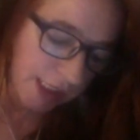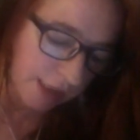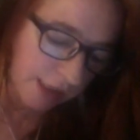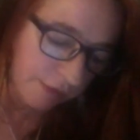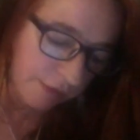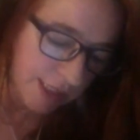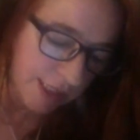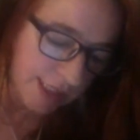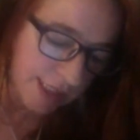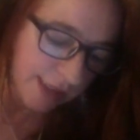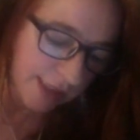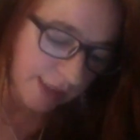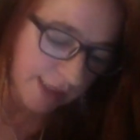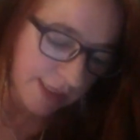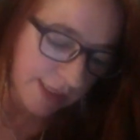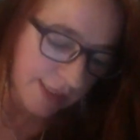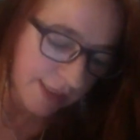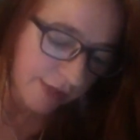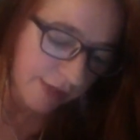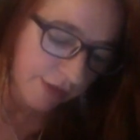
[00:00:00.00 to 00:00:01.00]
He was selling
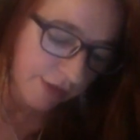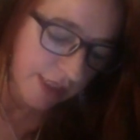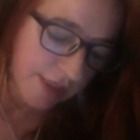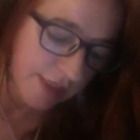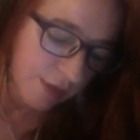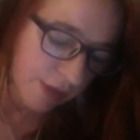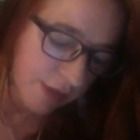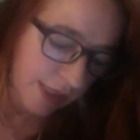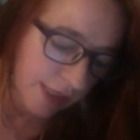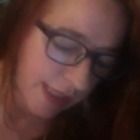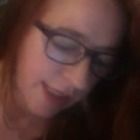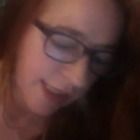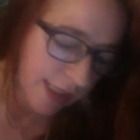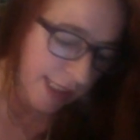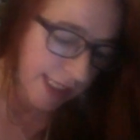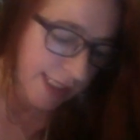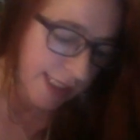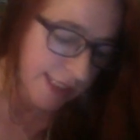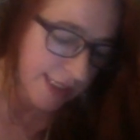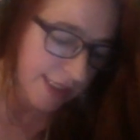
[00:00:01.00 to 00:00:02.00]
cigarettes without a
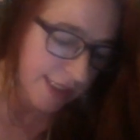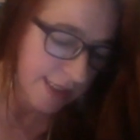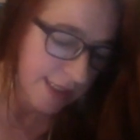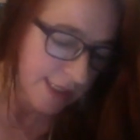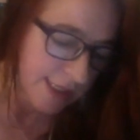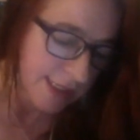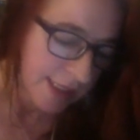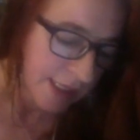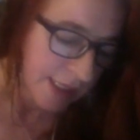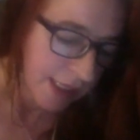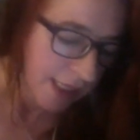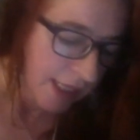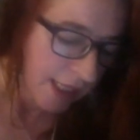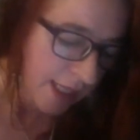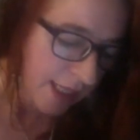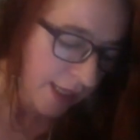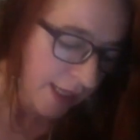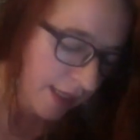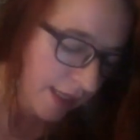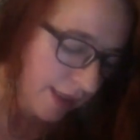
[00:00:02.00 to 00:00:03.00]
license,
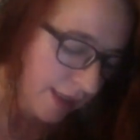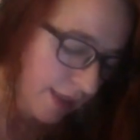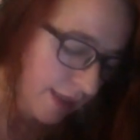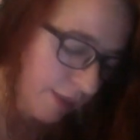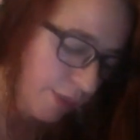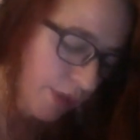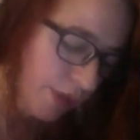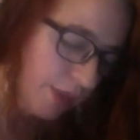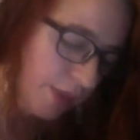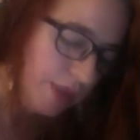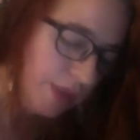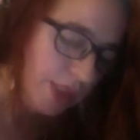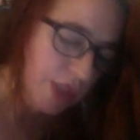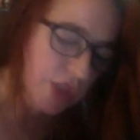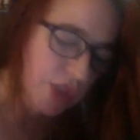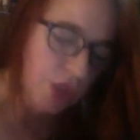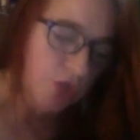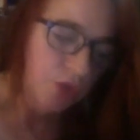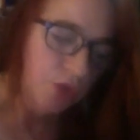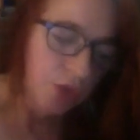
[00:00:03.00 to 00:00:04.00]
and they put him in a
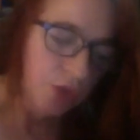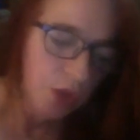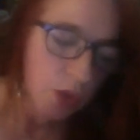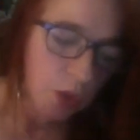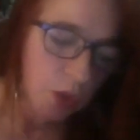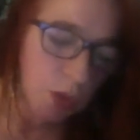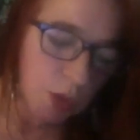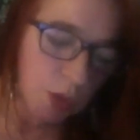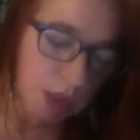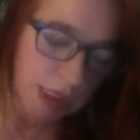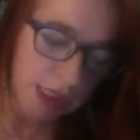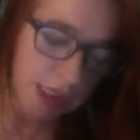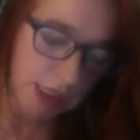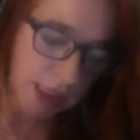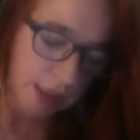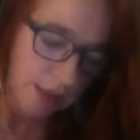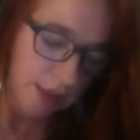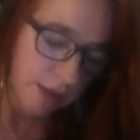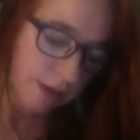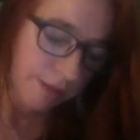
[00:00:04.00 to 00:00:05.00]
chokehold
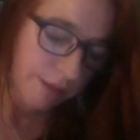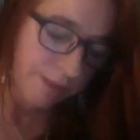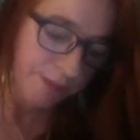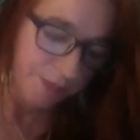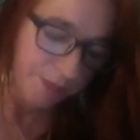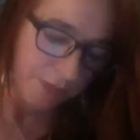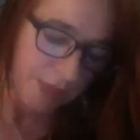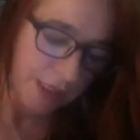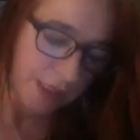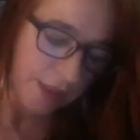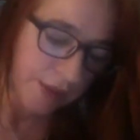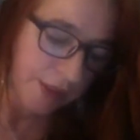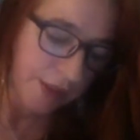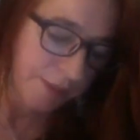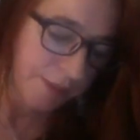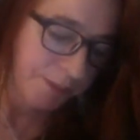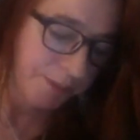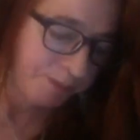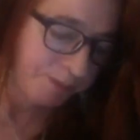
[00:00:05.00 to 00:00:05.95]
and killed him.